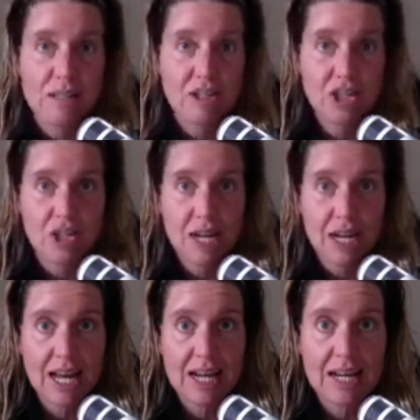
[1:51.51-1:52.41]
since you kind
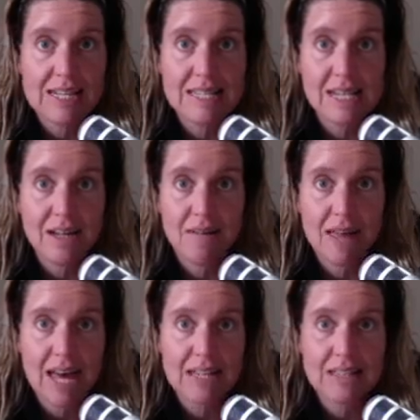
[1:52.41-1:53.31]
of had an idea of
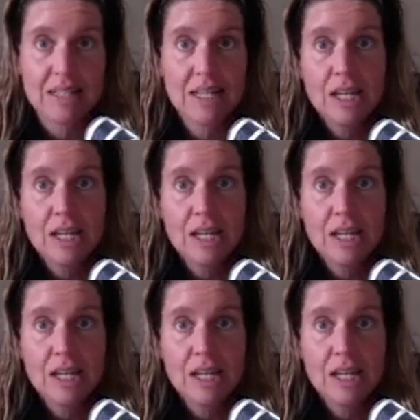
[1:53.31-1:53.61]
that.